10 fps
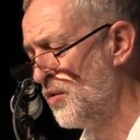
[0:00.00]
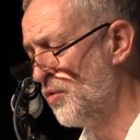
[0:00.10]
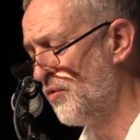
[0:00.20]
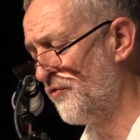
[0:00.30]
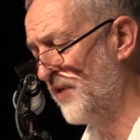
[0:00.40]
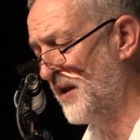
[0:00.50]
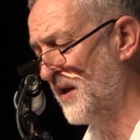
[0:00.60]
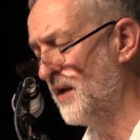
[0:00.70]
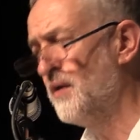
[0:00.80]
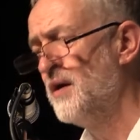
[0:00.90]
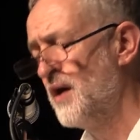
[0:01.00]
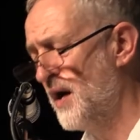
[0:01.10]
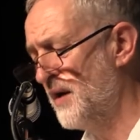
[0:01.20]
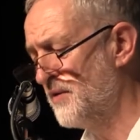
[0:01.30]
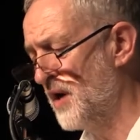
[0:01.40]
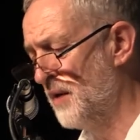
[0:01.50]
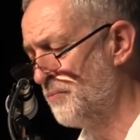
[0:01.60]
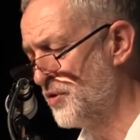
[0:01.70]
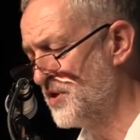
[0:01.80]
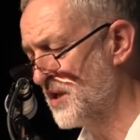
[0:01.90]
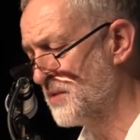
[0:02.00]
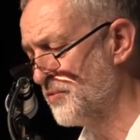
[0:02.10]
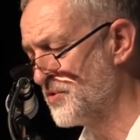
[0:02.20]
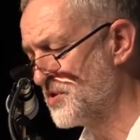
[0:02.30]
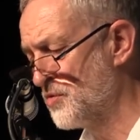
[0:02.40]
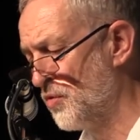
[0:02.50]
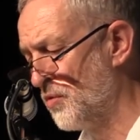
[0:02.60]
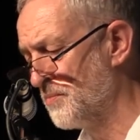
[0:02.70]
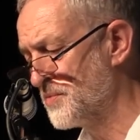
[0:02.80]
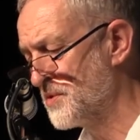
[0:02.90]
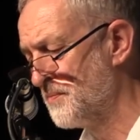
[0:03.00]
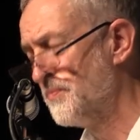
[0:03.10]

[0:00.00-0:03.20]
or flooding and unpredictable storms.